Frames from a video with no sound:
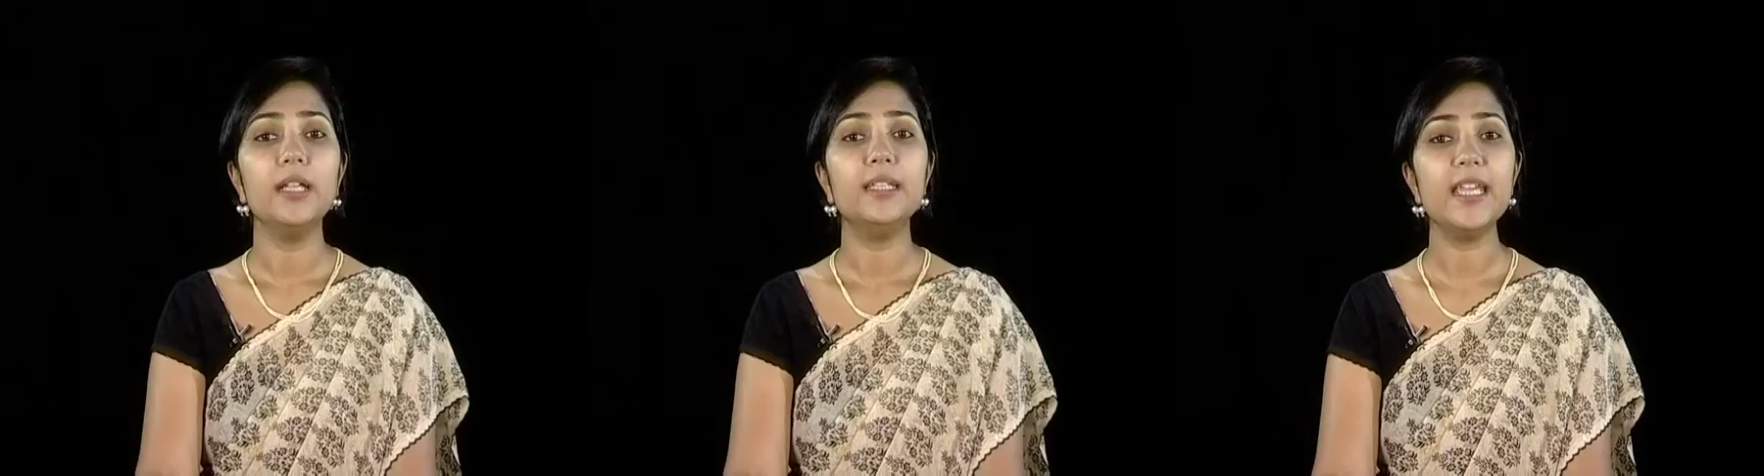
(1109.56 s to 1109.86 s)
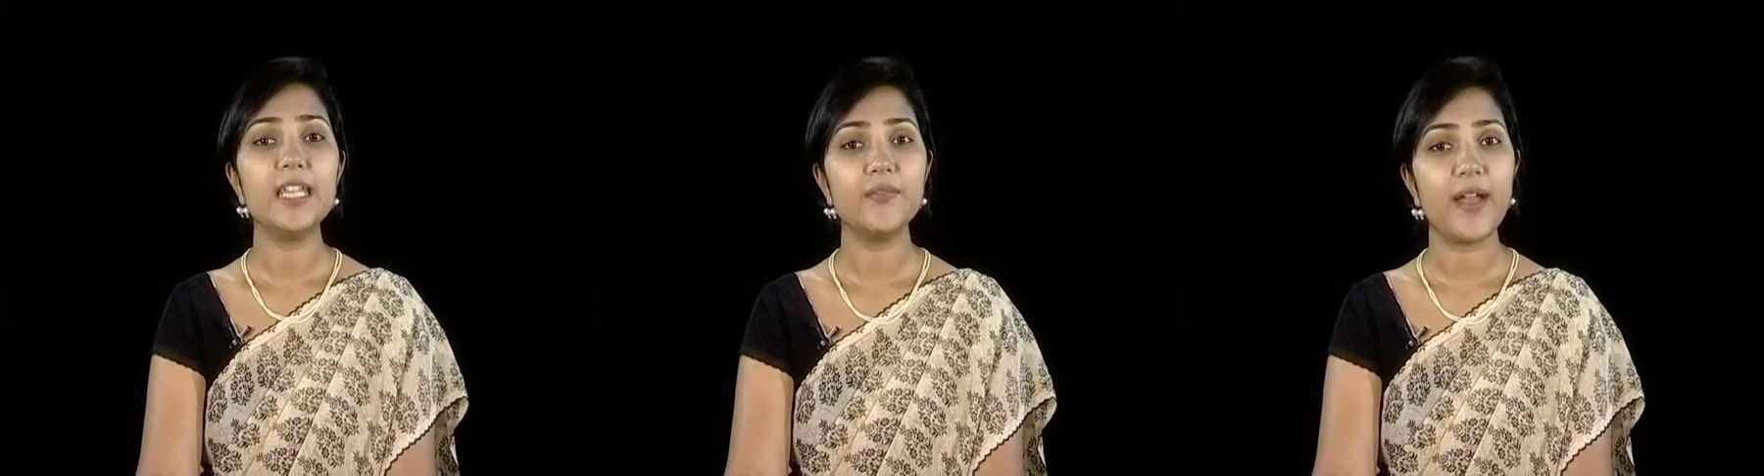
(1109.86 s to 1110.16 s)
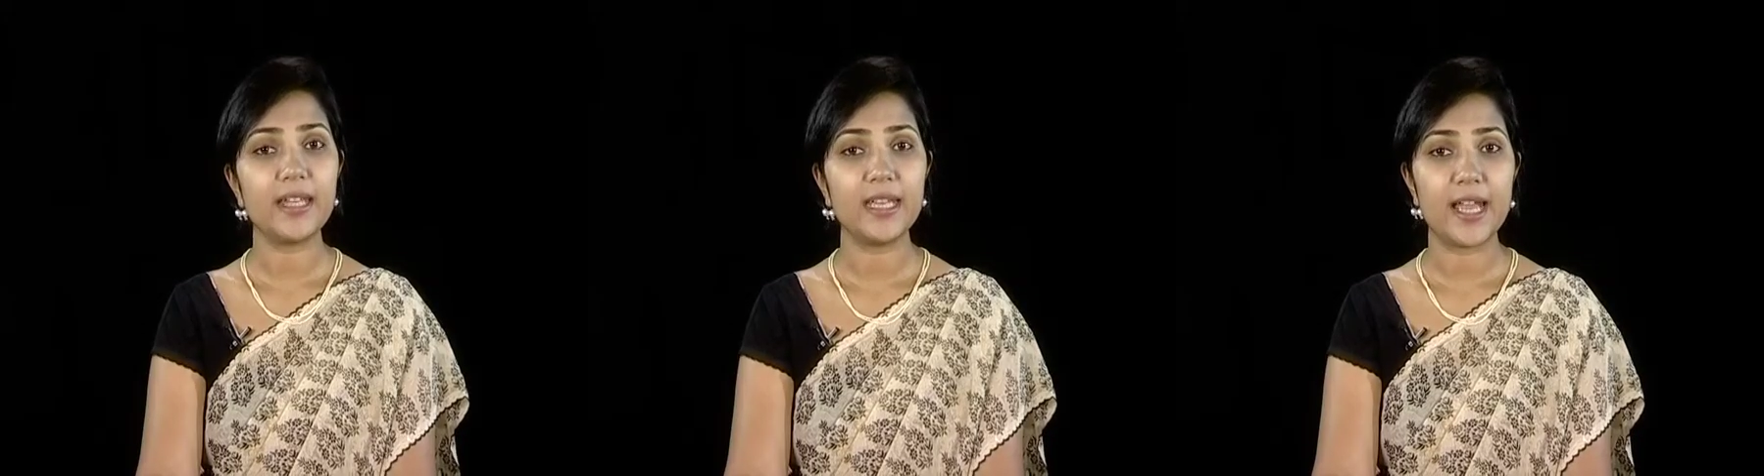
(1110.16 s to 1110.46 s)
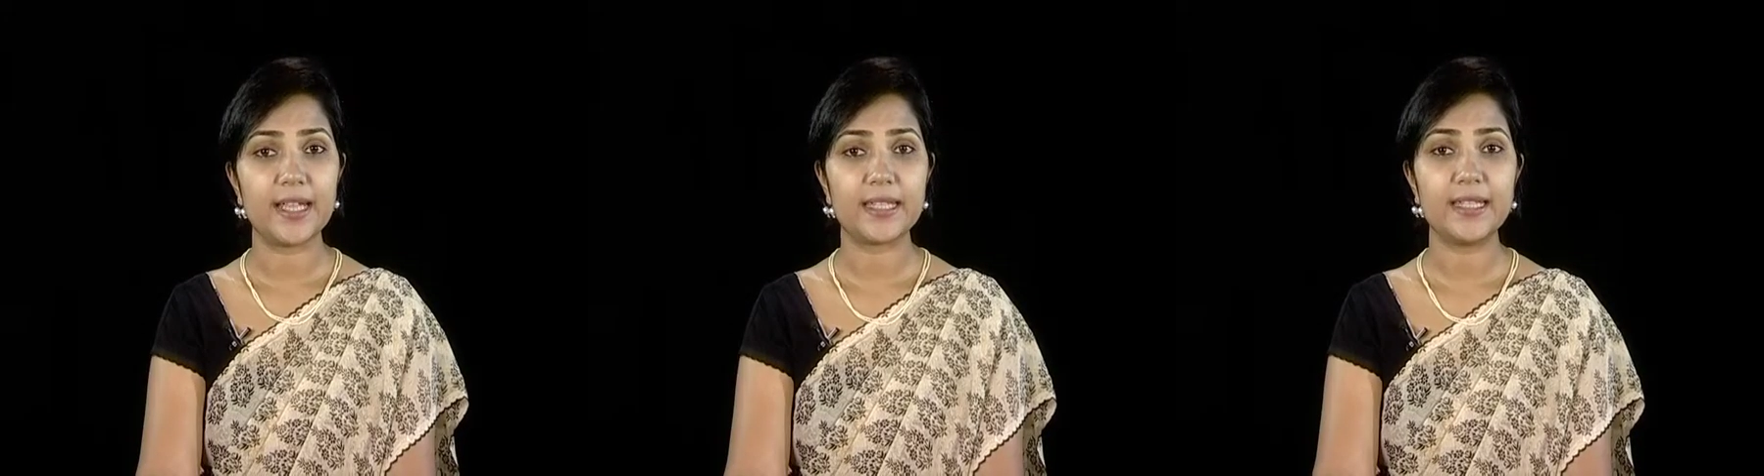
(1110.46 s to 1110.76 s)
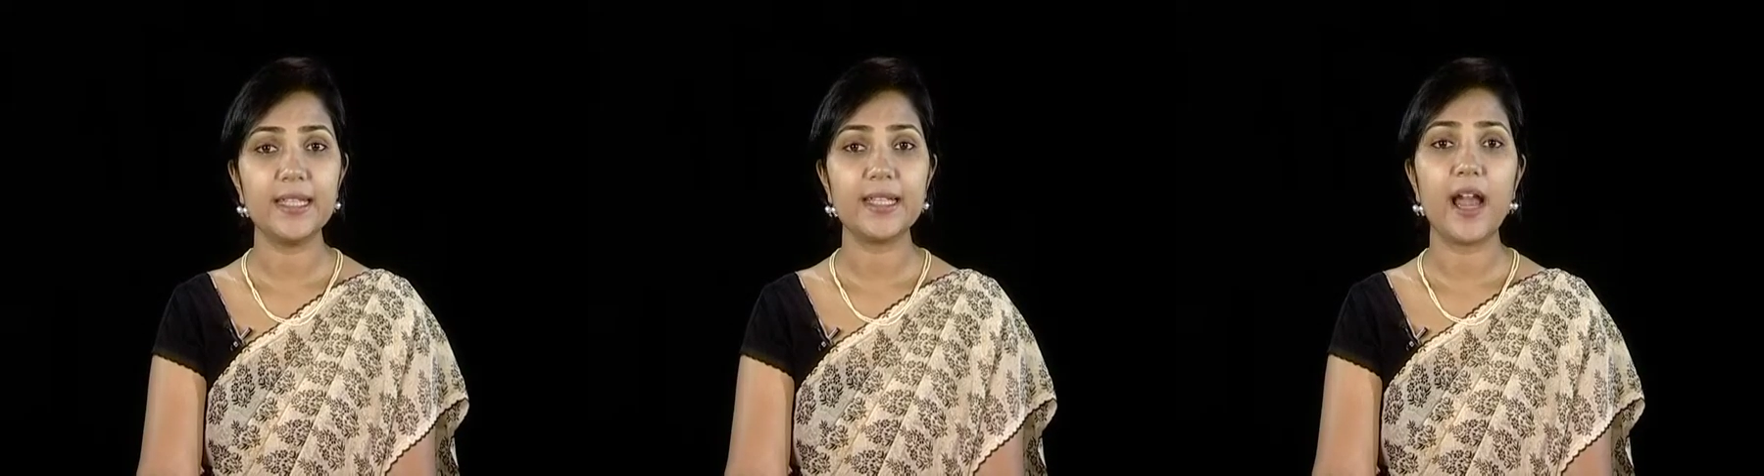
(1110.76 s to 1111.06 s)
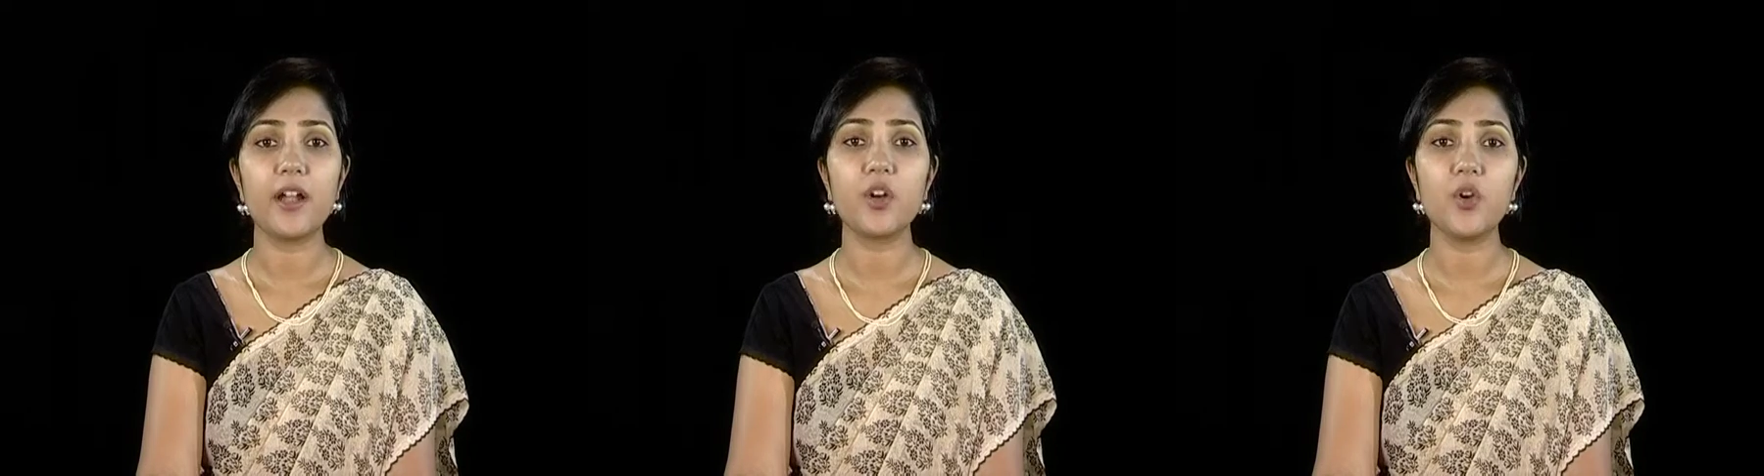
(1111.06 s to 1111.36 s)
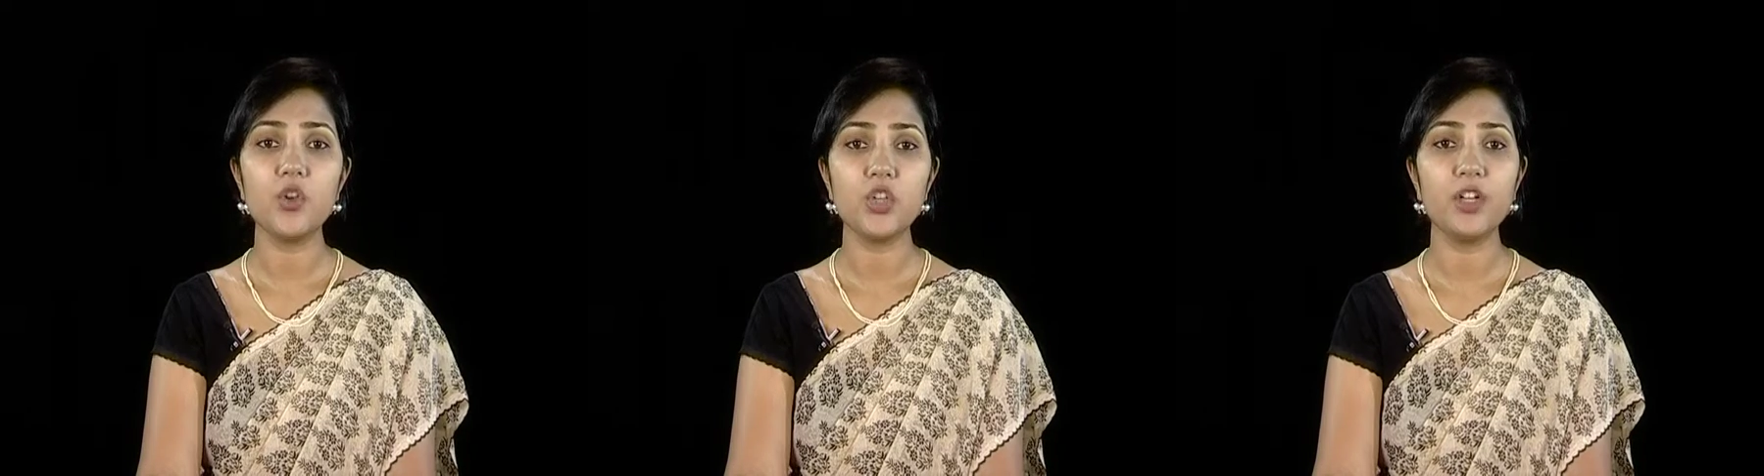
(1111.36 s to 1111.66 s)
These fatty acids are
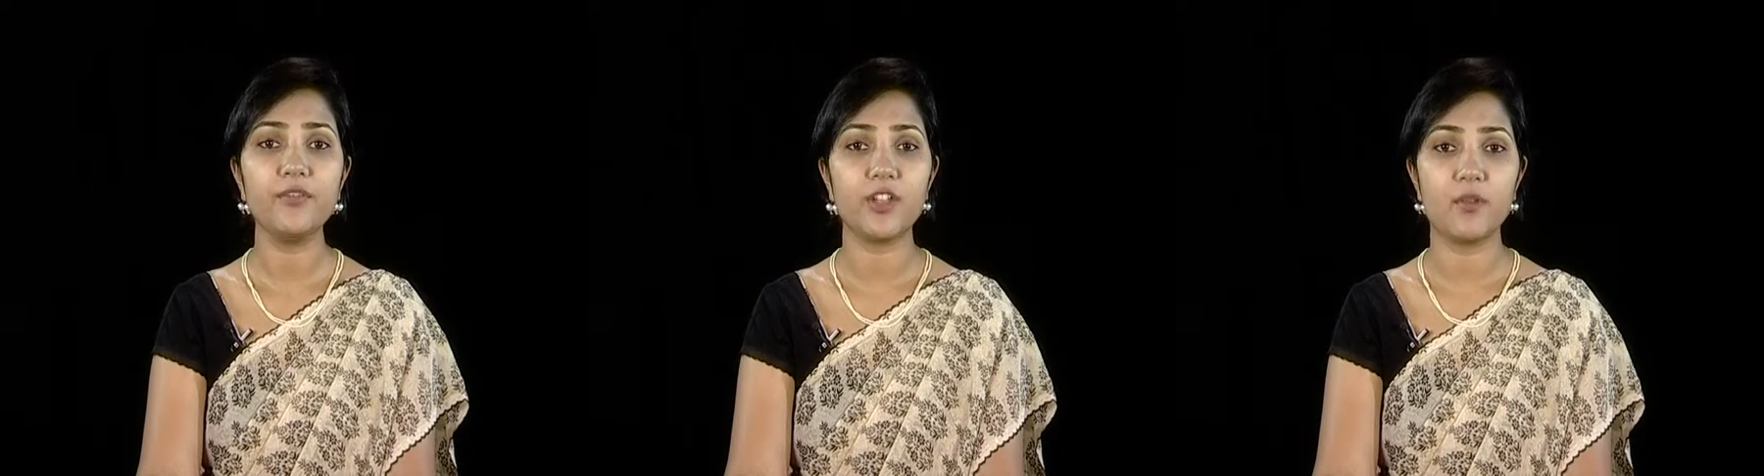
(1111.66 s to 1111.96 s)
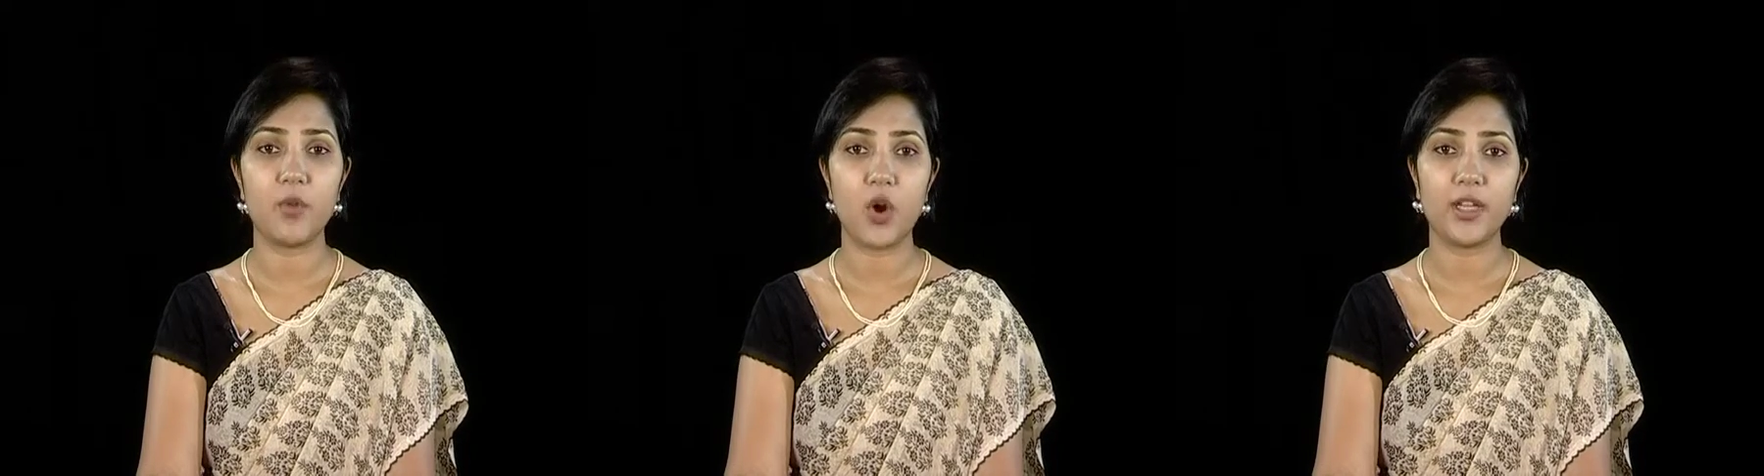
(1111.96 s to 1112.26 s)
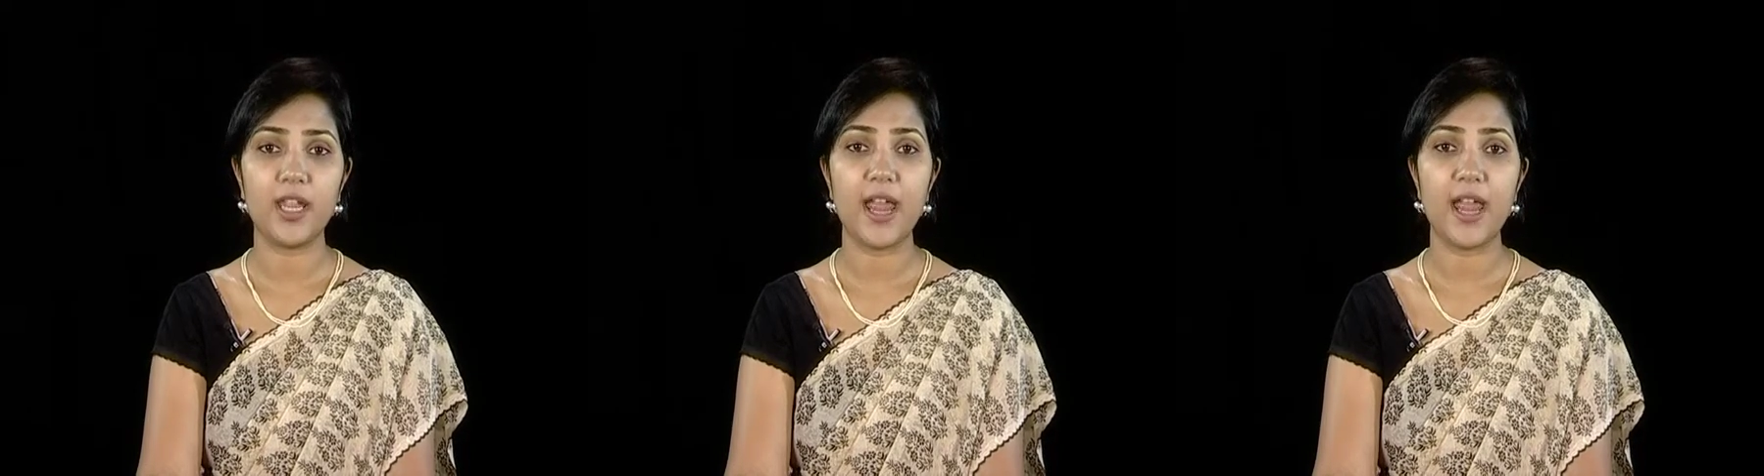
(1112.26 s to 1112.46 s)
crucial for your body